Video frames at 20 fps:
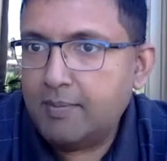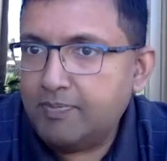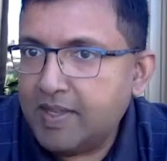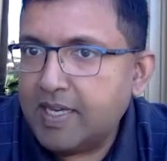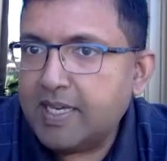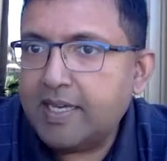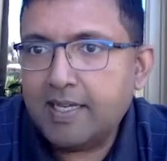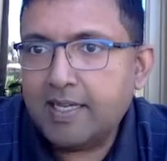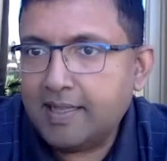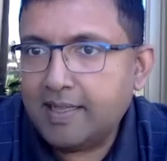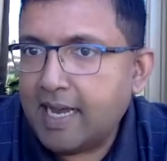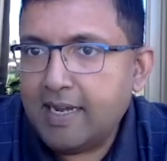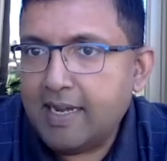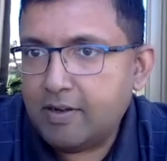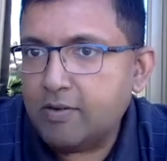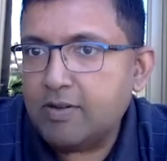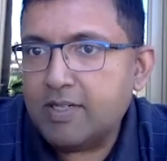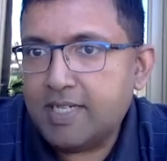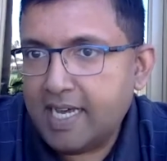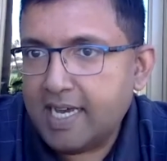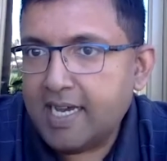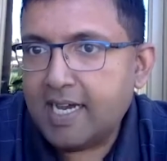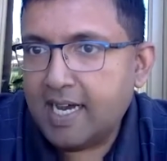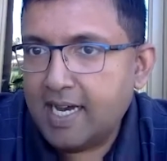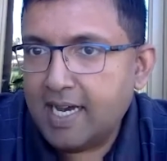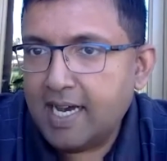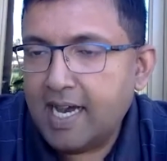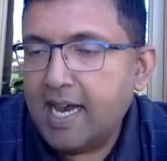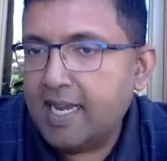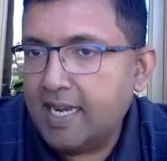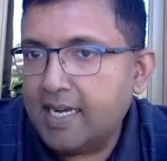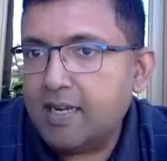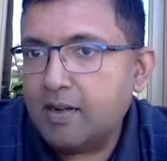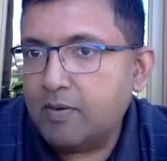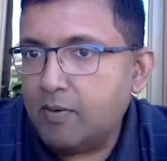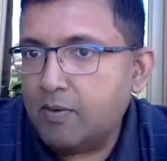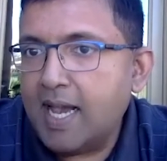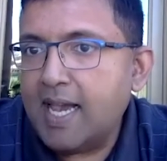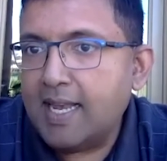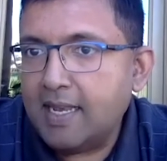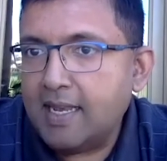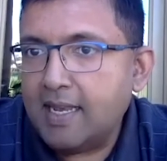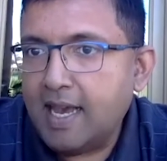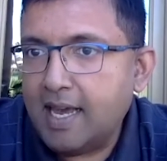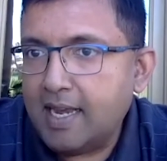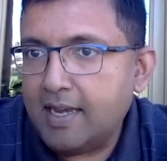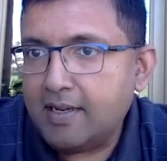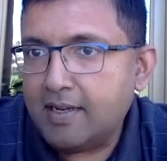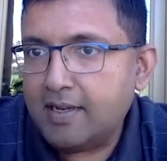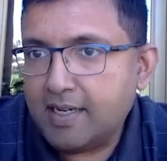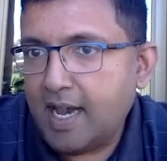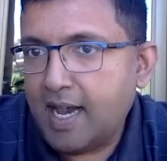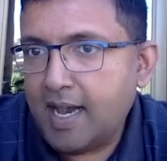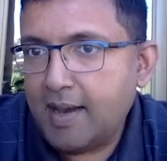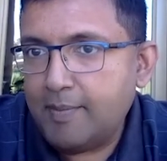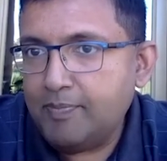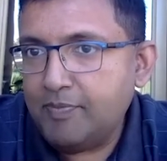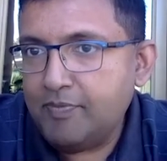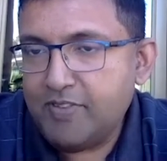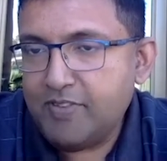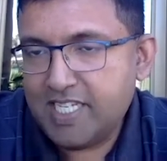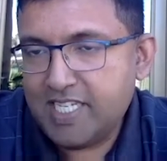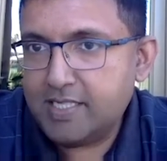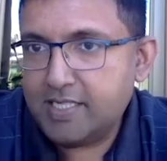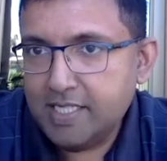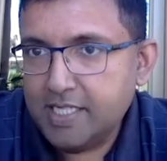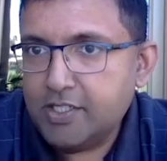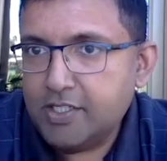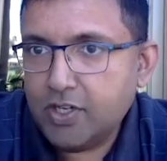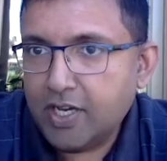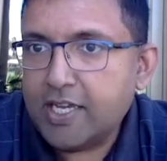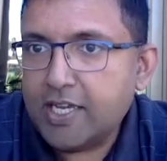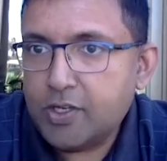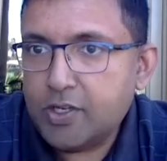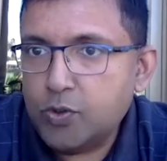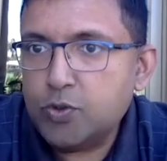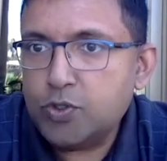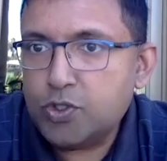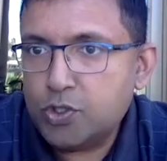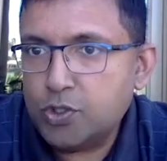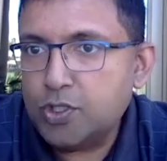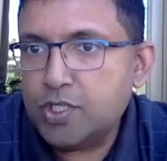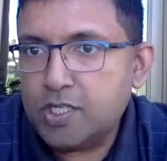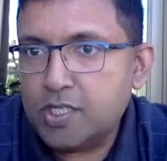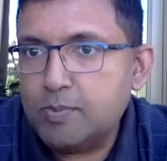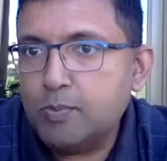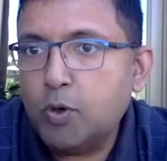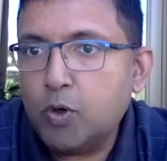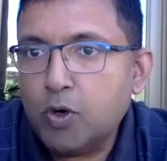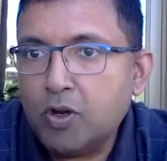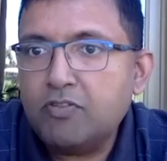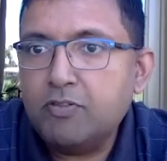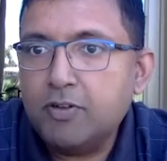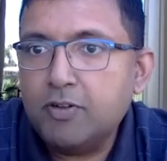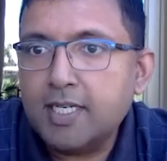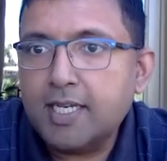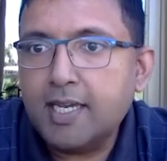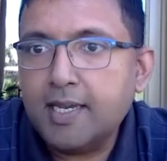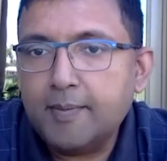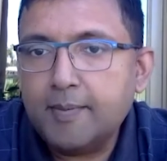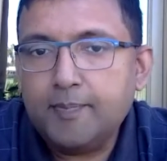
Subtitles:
thinking that it will take a little while, and we just need to get used to this mode of working.